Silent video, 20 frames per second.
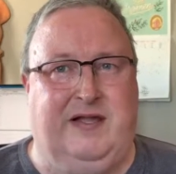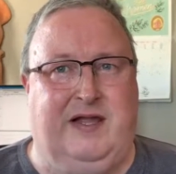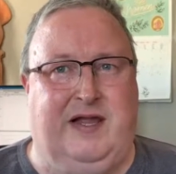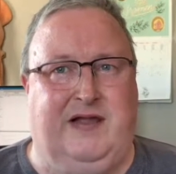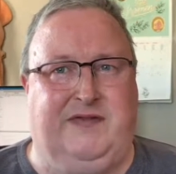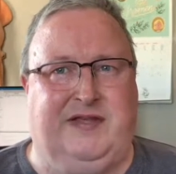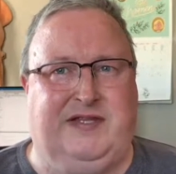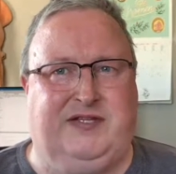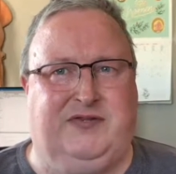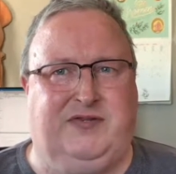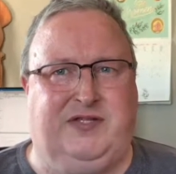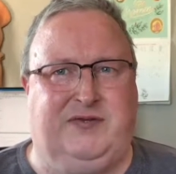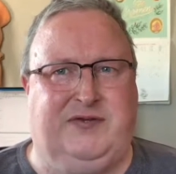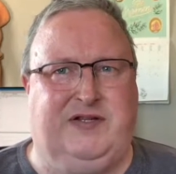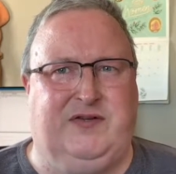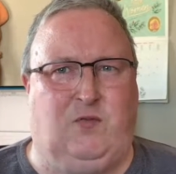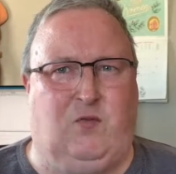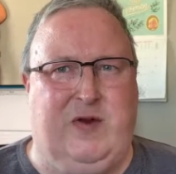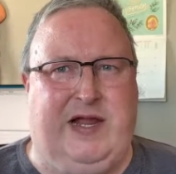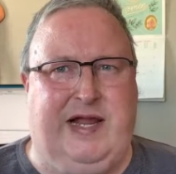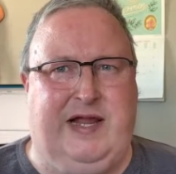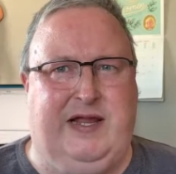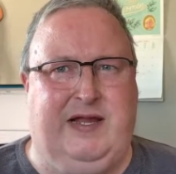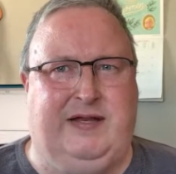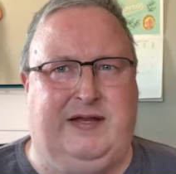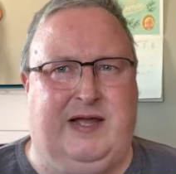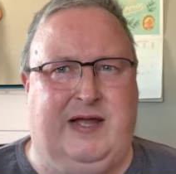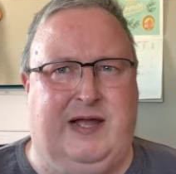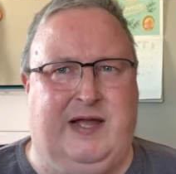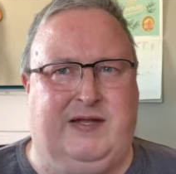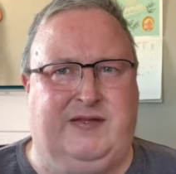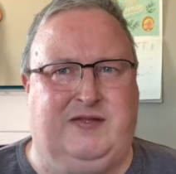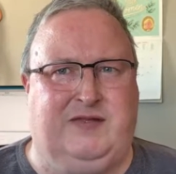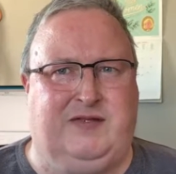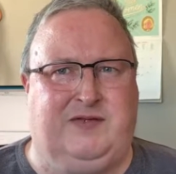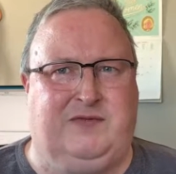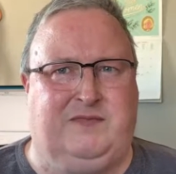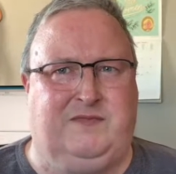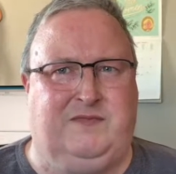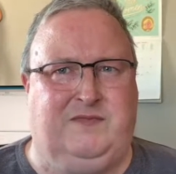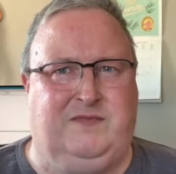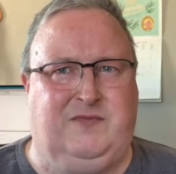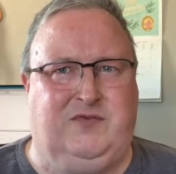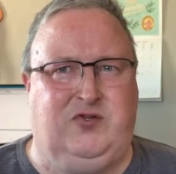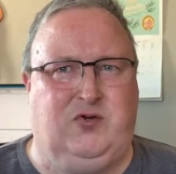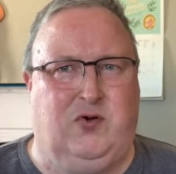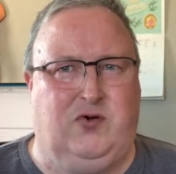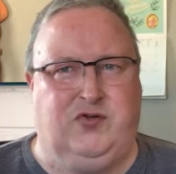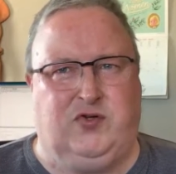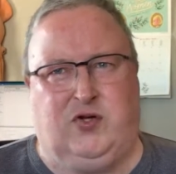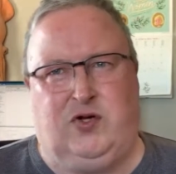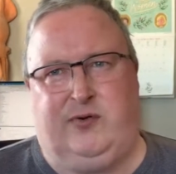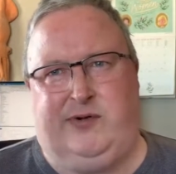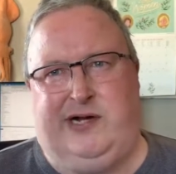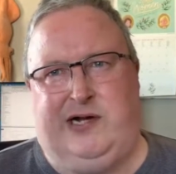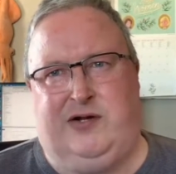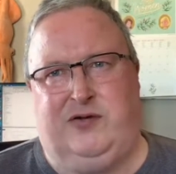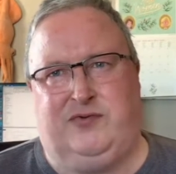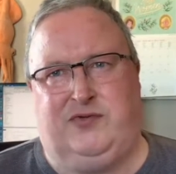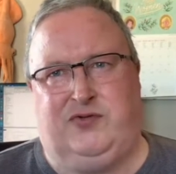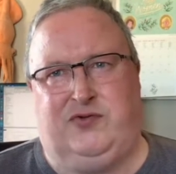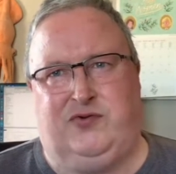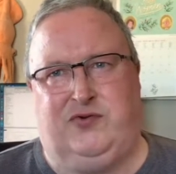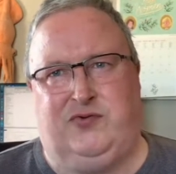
And there's also that weird George Orwell